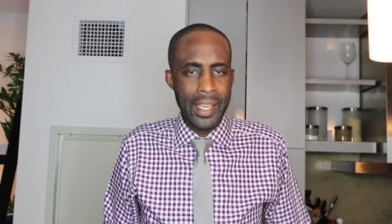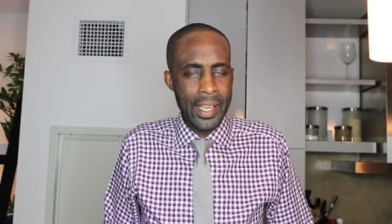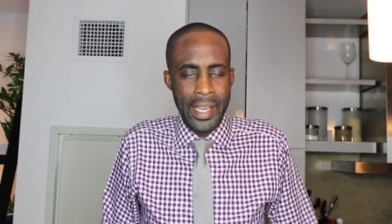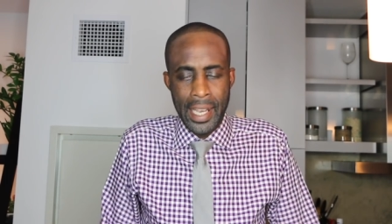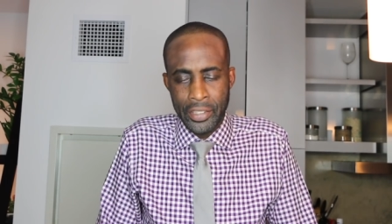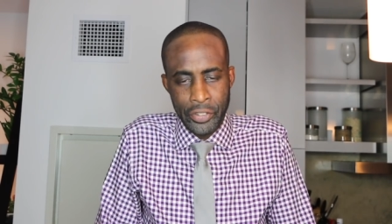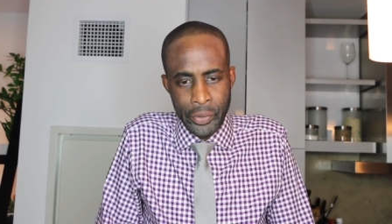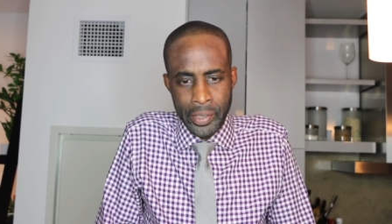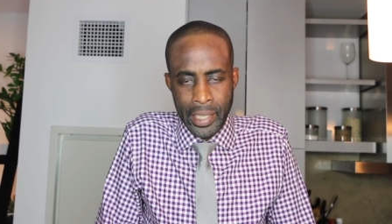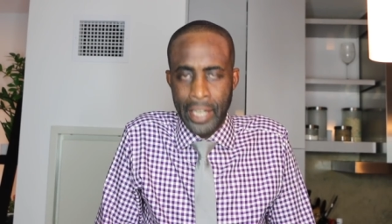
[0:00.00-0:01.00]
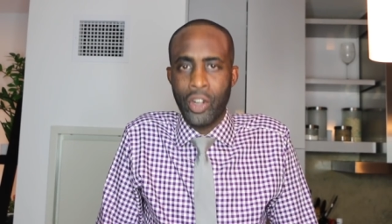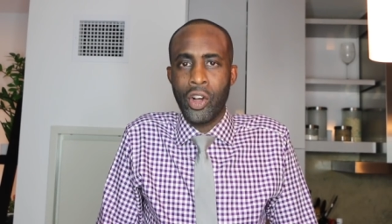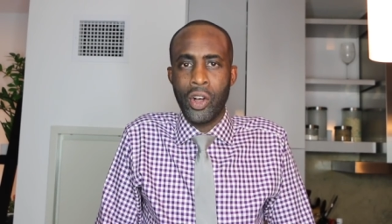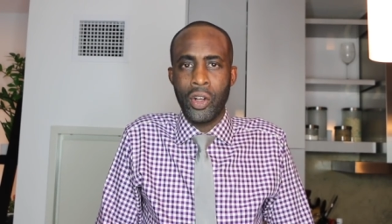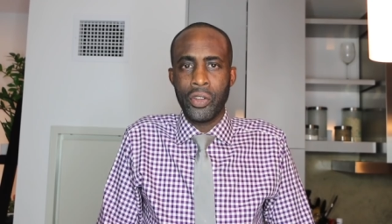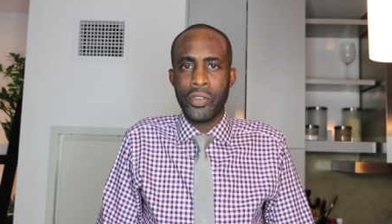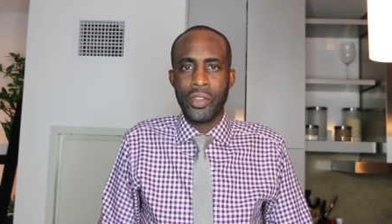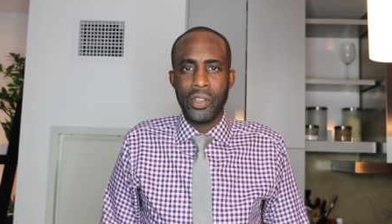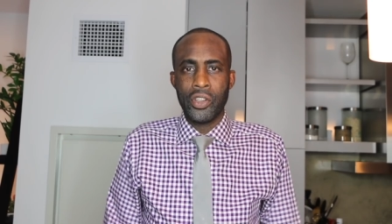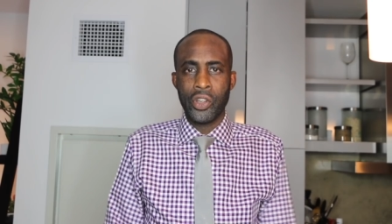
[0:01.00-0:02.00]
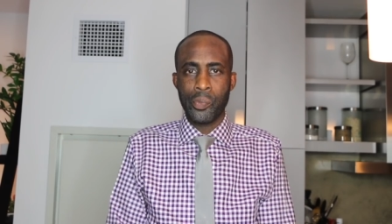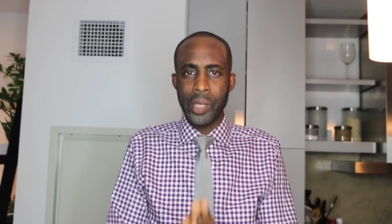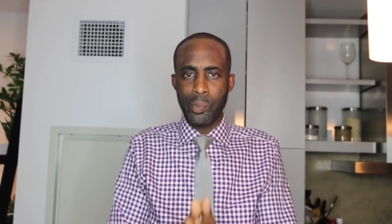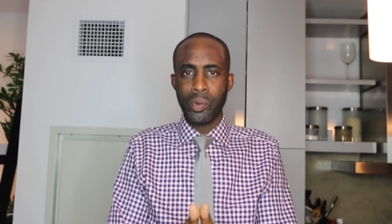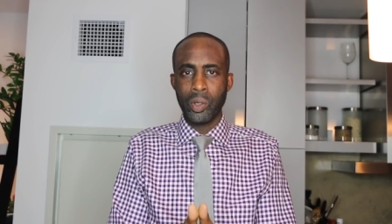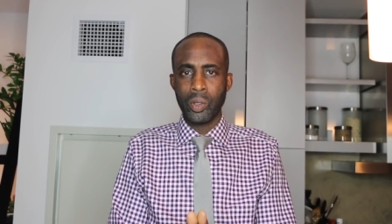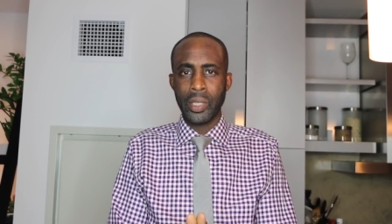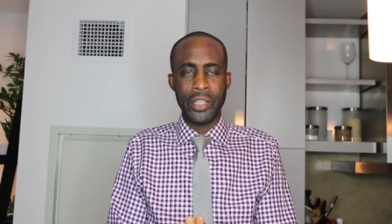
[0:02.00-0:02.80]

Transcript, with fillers: and I had to do it. I called your people,